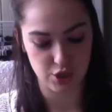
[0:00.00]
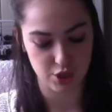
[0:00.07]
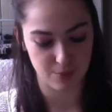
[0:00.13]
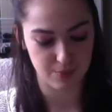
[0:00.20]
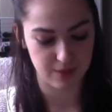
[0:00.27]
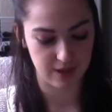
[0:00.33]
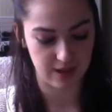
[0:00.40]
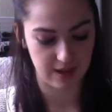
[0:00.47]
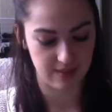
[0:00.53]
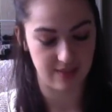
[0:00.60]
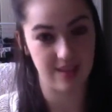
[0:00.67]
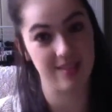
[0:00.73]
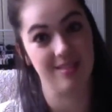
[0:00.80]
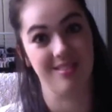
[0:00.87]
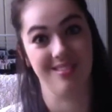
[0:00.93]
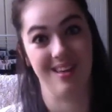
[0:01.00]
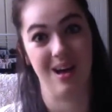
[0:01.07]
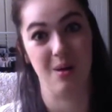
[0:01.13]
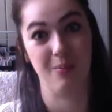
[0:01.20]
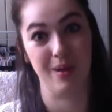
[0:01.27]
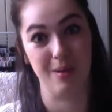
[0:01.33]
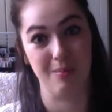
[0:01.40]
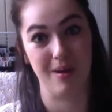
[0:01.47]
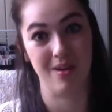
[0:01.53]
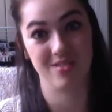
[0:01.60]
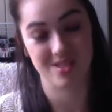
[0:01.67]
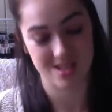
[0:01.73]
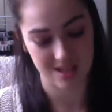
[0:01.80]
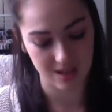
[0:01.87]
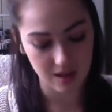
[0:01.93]
something and then that'll be
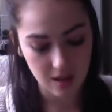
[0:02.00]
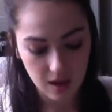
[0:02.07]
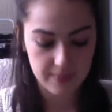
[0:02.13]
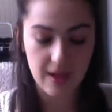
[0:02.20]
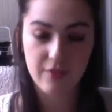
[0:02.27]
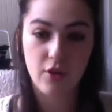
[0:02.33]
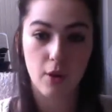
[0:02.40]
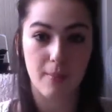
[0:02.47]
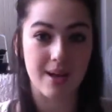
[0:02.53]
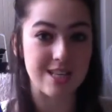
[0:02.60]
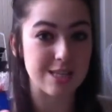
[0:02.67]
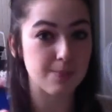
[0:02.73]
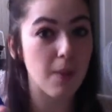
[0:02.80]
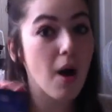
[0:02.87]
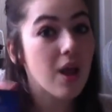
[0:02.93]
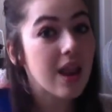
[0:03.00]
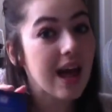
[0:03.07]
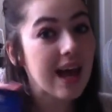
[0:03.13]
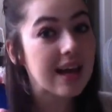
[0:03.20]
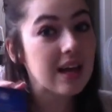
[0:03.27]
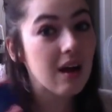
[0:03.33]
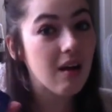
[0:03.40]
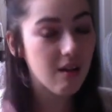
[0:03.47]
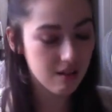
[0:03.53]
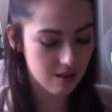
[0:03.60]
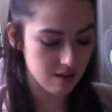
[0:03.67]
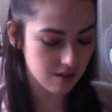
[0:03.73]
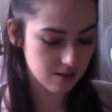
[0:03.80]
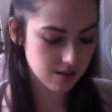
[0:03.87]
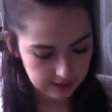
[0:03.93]
embarrassing. I've got my Spotlight
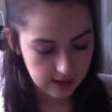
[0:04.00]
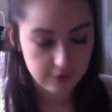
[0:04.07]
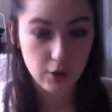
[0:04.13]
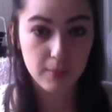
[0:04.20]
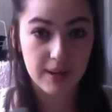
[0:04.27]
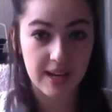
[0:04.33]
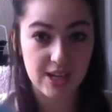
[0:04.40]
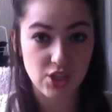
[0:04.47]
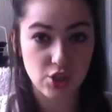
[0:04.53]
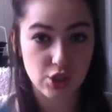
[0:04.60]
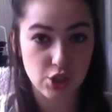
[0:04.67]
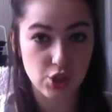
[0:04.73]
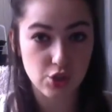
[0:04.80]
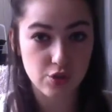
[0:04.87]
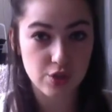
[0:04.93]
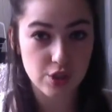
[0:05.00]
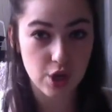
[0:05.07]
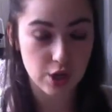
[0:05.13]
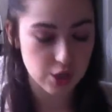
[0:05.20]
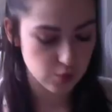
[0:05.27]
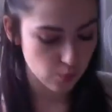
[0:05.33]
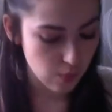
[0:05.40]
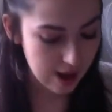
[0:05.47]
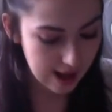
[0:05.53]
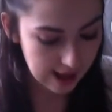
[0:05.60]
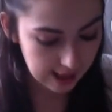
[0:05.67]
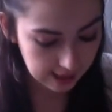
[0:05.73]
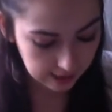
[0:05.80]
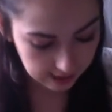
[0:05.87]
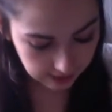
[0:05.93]
card. I've got my National Insurance card as
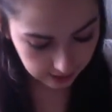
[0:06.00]
well.